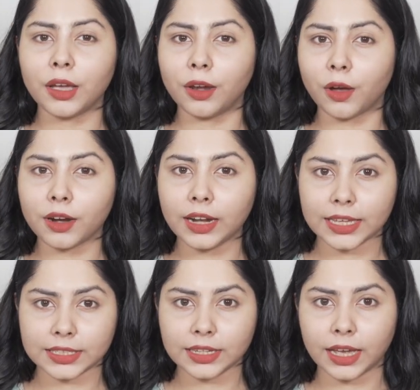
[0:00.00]

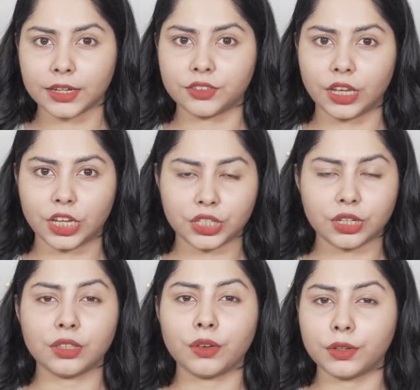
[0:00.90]
long-lasting
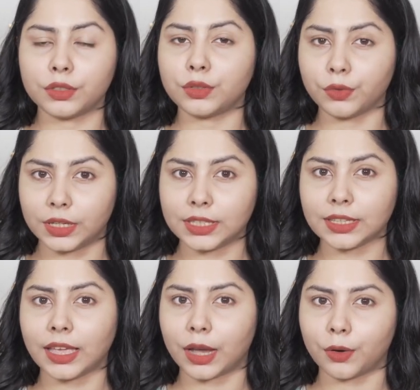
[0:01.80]
hydration with
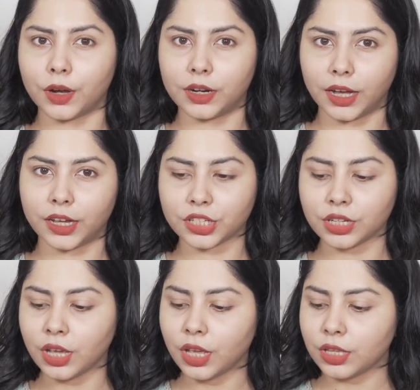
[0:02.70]
Swiss Aqua Rush.
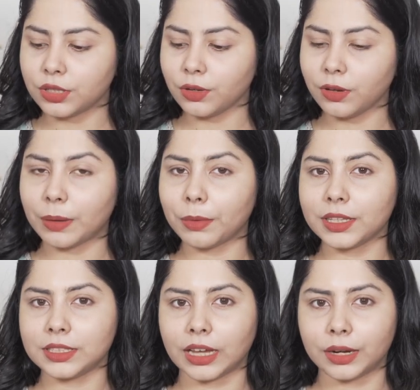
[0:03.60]
So I'm
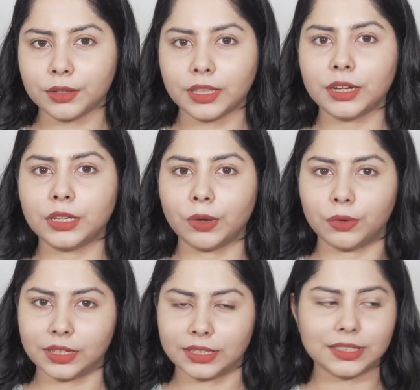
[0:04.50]
gonna start with their
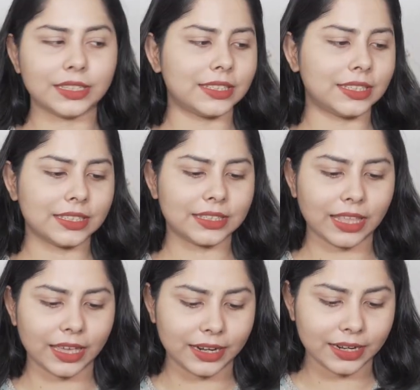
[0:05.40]
toner. This is
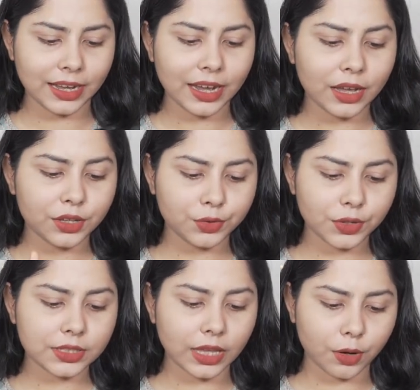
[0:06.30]
their
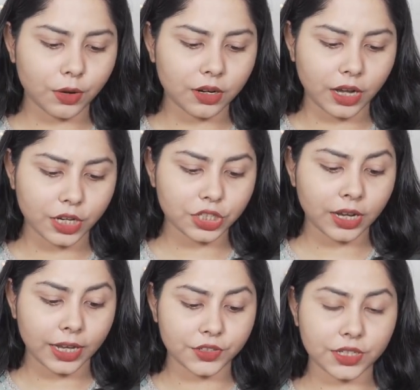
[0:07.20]
Swiss Aqua Rush
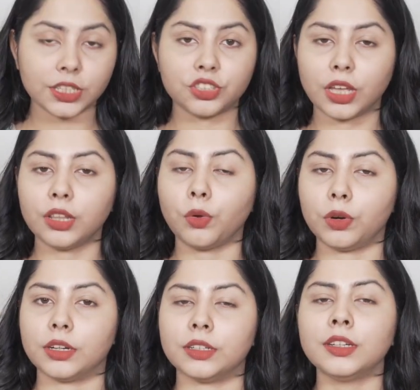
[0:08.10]
Hydrating Gel
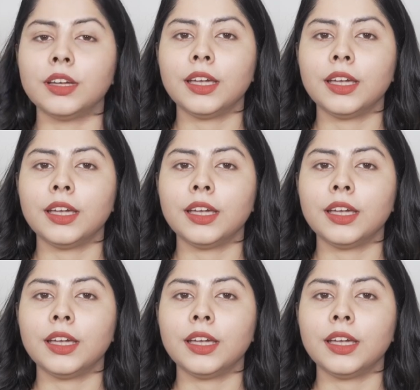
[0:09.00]
Toner.